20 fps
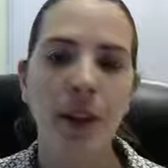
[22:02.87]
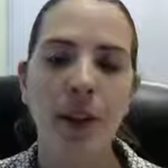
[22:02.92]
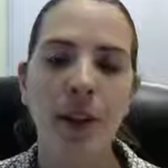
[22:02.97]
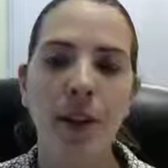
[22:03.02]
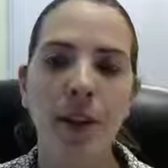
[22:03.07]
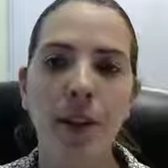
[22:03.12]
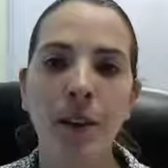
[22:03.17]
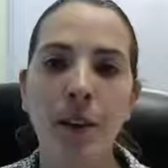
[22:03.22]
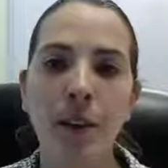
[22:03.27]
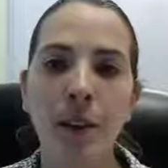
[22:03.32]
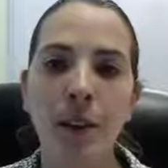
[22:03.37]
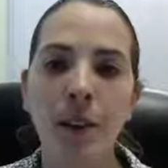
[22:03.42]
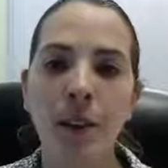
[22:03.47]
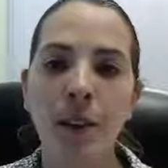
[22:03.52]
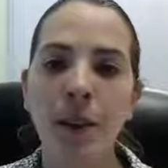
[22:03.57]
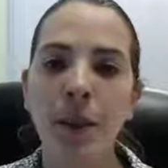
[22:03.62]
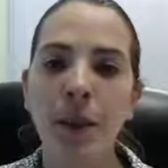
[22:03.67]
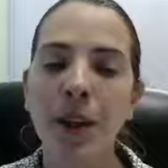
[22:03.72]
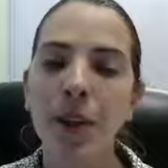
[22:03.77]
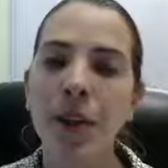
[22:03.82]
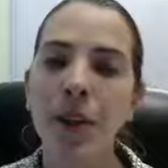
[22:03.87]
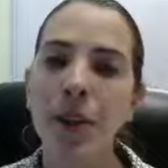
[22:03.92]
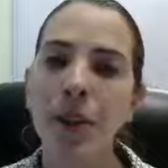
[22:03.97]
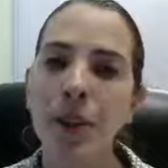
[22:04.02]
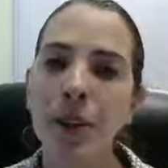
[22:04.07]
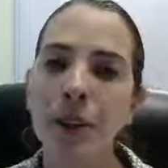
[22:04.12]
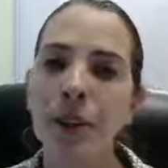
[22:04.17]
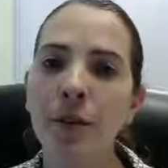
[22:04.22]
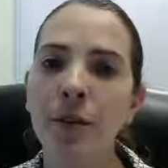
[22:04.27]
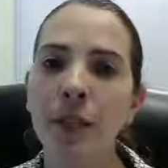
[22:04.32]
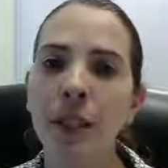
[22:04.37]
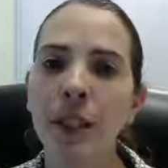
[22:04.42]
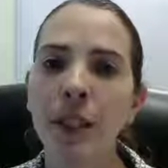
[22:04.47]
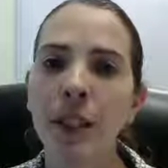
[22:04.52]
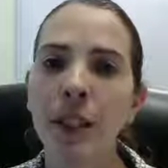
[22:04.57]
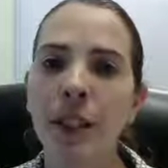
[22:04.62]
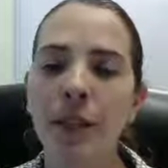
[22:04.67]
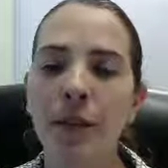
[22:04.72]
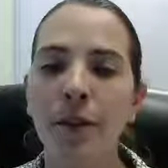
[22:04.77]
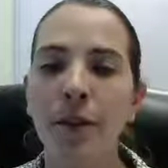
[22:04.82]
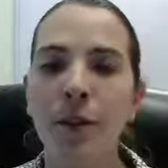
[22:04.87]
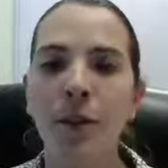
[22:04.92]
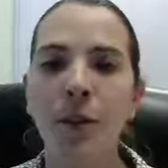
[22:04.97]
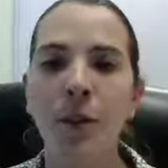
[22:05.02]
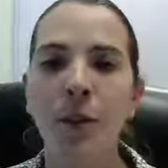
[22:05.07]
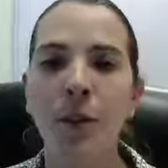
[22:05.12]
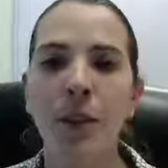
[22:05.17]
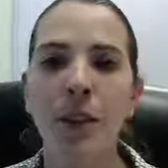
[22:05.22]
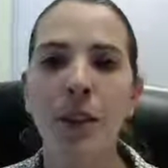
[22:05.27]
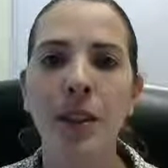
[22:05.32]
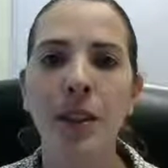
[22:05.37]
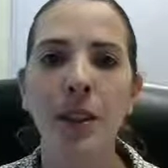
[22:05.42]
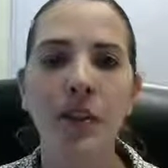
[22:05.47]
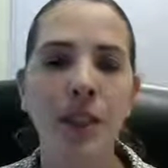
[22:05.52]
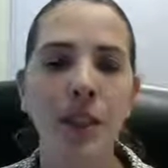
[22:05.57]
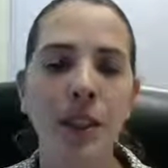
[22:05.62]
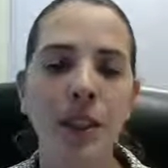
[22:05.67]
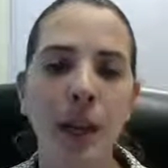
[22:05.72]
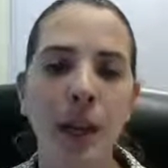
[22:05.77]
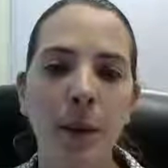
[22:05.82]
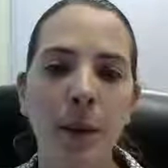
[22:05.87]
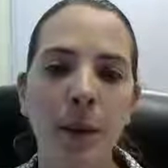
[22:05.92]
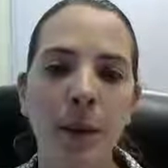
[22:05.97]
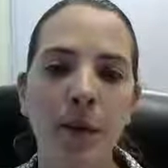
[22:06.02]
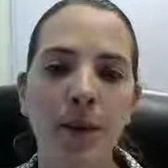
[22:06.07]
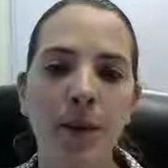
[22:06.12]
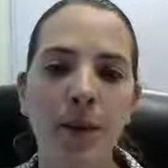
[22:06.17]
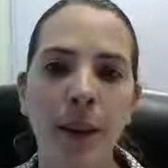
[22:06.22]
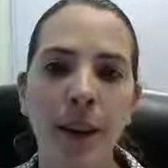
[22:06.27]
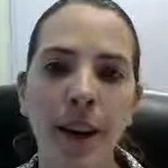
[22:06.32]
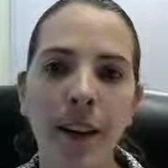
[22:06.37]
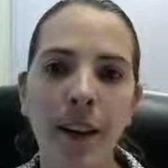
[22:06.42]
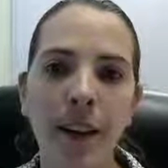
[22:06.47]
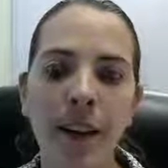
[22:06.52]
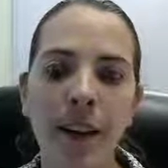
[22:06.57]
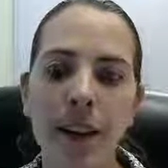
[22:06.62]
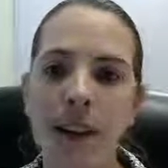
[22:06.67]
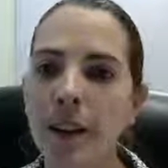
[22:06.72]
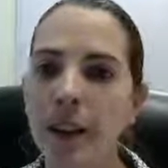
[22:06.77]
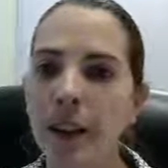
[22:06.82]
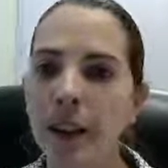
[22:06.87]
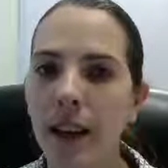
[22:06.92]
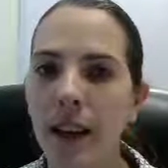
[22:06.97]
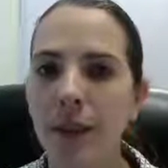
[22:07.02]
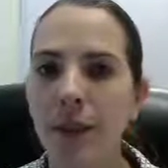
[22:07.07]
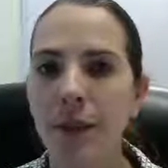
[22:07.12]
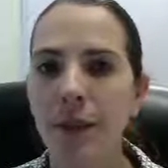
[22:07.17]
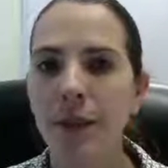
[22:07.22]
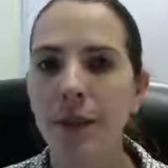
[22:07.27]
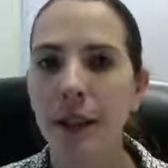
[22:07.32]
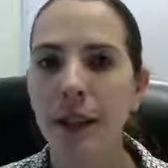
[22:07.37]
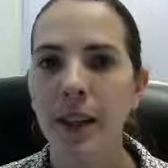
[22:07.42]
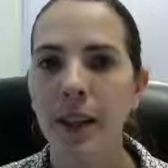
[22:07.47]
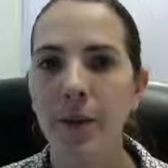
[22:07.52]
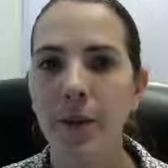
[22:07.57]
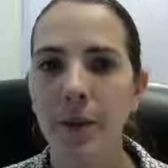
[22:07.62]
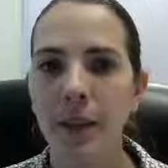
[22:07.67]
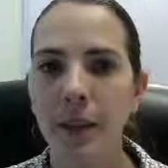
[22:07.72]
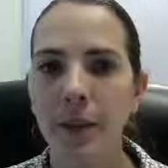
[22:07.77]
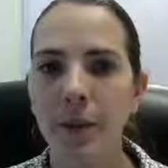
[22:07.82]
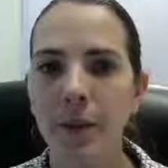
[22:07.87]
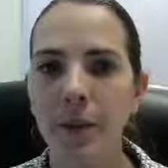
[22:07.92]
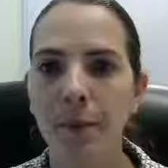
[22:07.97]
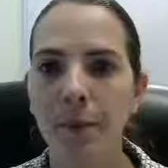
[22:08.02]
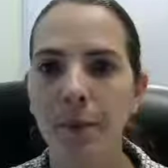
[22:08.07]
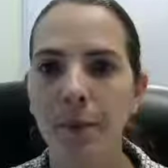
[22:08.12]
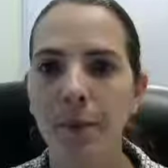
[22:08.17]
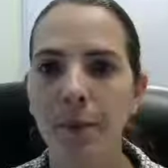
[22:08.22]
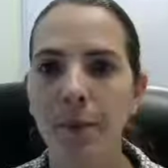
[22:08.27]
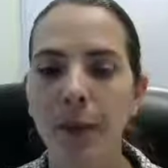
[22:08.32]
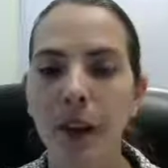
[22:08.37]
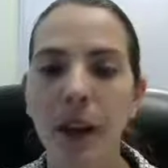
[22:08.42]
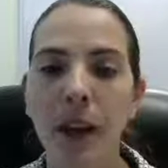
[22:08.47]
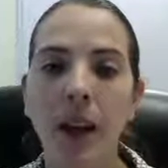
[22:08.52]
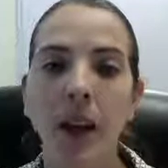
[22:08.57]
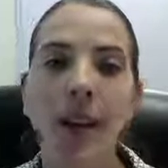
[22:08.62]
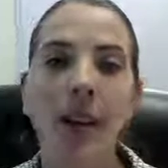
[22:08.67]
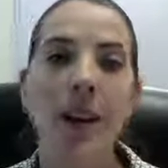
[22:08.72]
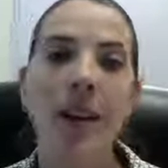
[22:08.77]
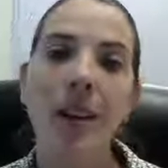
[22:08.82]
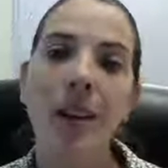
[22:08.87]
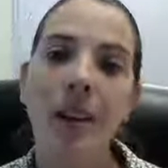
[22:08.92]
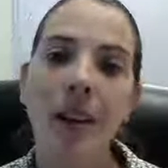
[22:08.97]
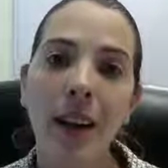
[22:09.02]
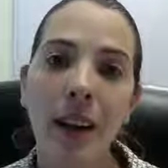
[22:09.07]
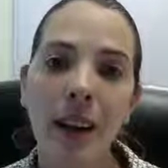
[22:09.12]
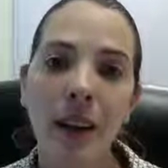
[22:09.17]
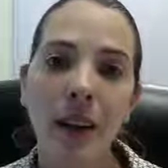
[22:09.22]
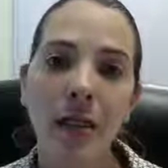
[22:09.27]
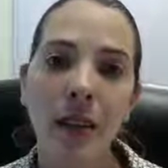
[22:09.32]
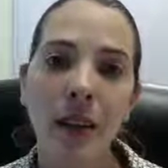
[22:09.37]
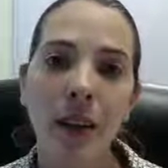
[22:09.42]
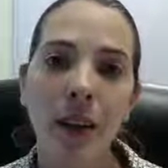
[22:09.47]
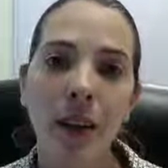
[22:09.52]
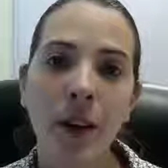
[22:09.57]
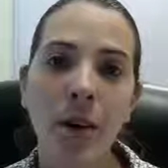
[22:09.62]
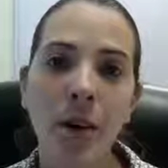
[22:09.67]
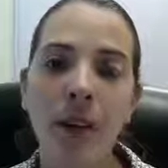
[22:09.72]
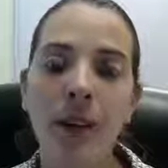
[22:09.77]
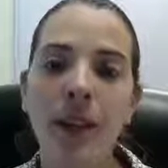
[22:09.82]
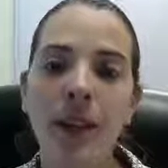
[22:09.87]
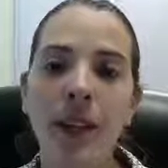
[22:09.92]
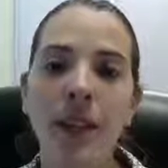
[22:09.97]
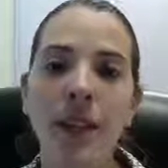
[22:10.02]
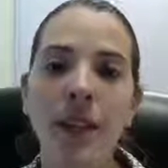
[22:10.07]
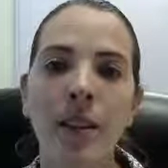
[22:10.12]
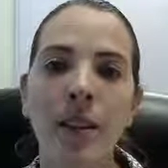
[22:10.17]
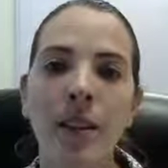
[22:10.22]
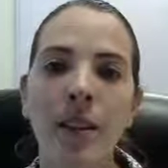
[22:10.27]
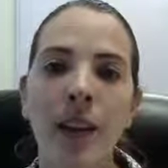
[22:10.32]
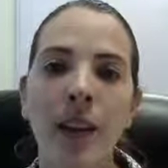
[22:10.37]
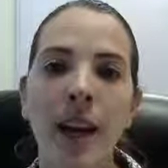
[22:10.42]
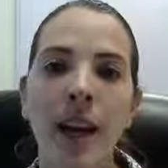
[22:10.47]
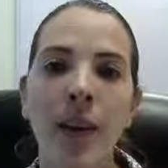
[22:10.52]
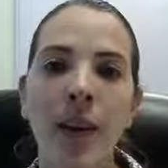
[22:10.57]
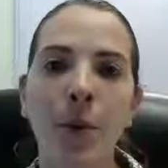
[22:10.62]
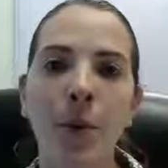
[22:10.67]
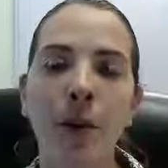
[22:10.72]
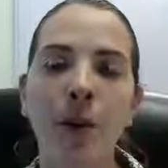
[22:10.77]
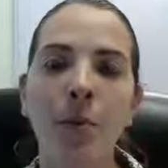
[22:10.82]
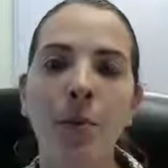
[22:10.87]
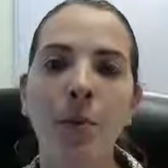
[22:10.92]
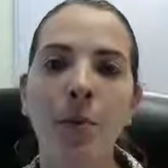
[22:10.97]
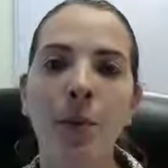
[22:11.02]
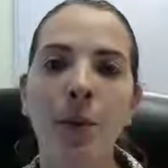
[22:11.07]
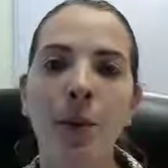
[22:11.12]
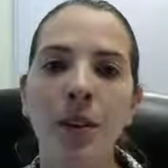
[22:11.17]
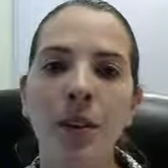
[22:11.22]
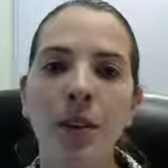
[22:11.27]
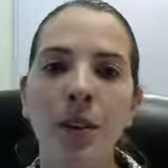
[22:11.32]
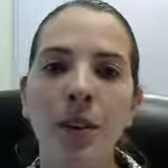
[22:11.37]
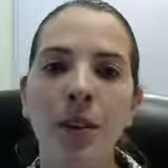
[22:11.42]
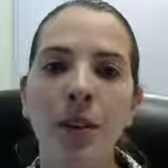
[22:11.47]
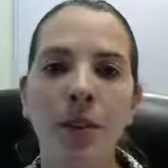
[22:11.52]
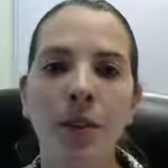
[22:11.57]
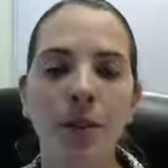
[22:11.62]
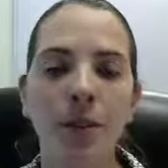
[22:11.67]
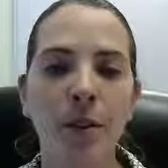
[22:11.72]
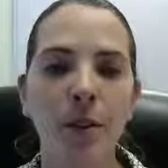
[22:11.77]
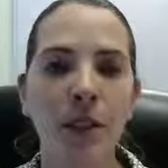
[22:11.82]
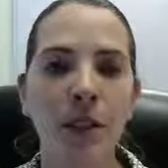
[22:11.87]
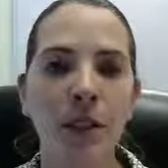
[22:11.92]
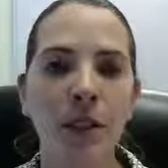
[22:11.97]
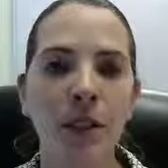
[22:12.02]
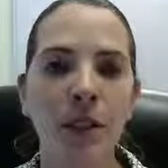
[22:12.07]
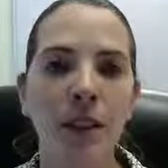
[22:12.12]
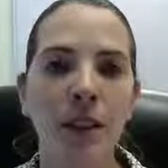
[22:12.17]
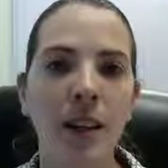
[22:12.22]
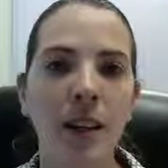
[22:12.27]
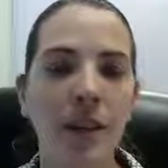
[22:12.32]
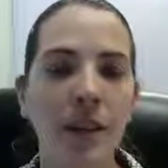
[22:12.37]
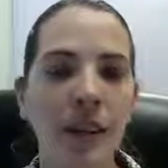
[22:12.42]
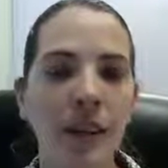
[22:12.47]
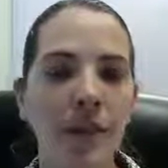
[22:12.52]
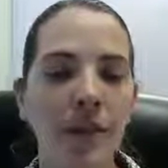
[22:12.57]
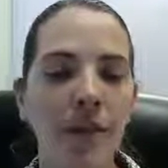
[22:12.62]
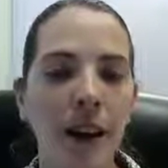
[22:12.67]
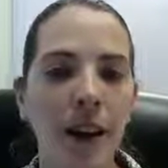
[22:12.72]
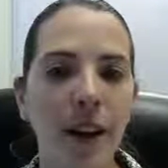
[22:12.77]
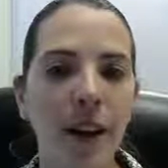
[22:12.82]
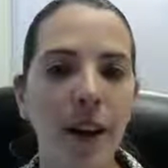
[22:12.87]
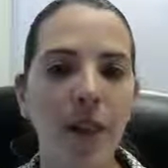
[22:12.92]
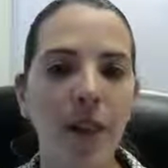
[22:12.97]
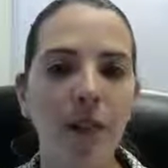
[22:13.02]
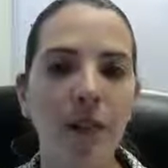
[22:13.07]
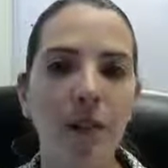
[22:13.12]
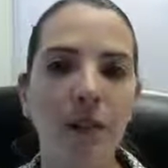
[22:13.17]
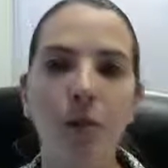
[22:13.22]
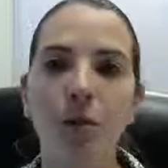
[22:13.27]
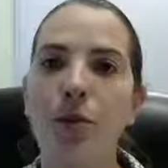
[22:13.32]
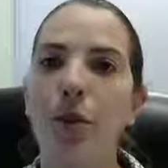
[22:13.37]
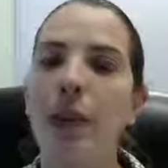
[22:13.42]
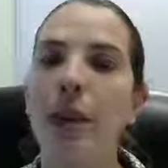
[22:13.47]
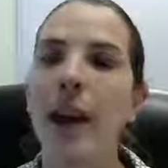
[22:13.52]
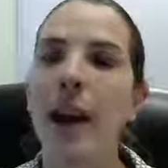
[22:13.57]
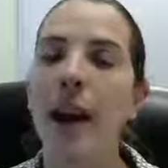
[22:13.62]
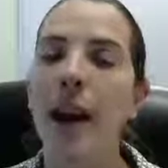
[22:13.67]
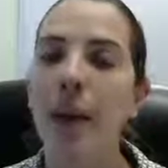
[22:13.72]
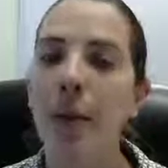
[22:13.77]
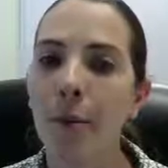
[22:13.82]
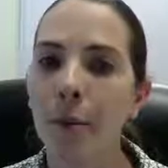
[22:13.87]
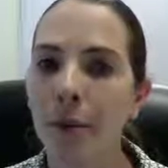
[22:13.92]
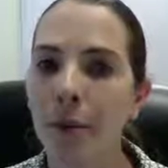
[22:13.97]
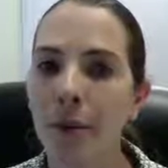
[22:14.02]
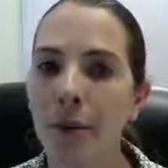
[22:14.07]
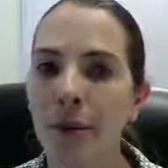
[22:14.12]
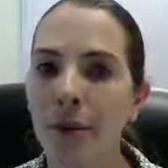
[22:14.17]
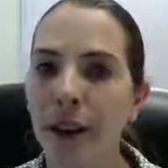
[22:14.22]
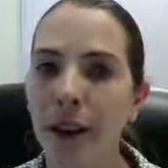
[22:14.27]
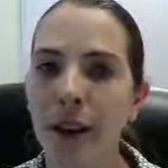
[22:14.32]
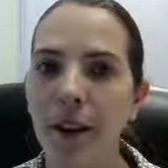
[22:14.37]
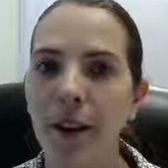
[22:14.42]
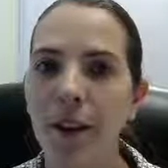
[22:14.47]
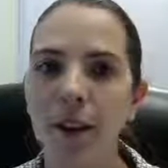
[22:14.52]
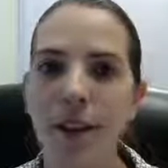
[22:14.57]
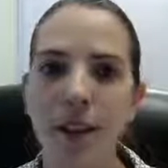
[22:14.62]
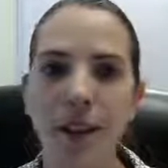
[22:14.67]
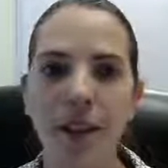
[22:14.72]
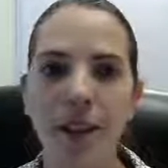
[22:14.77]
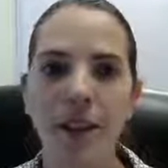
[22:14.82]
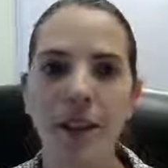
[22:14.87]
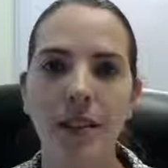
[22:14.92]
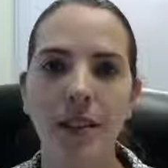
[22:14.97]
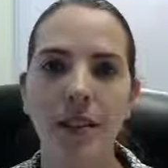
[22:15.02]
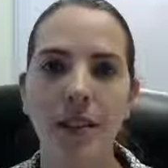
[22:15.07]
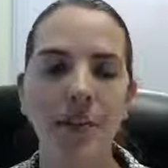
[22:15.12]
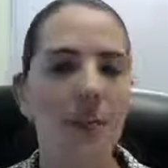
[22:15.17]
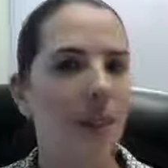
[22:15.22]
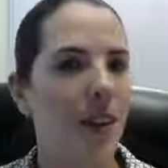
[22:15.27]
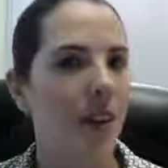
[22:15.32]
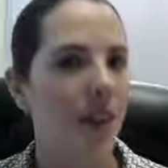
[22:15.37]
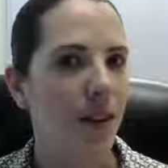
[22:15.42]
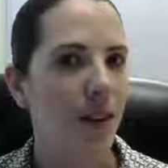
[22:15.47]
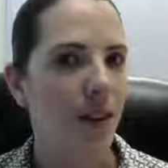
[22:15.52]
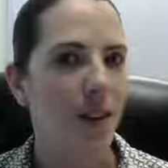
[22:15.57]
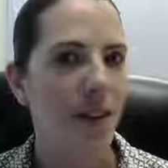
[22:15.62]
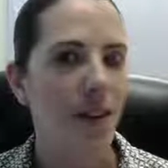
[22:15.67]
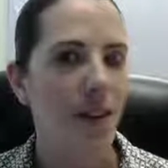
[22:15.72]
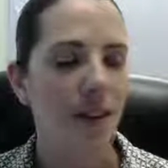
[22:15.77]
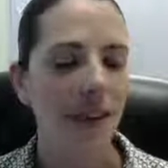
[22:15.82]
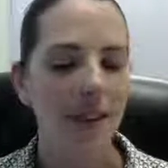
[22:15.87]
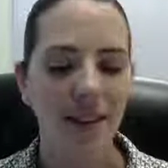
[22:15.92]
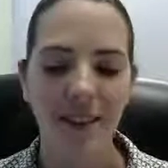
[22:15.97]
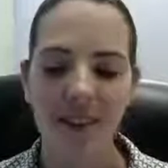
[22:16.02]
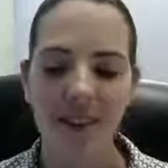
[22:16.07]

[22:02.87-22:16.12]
on your own to make sure you get really comfortable with the different types of files and how to read them in. In our next video, we'll take a look at how we can put information in a file using output file functions. We'll see you then.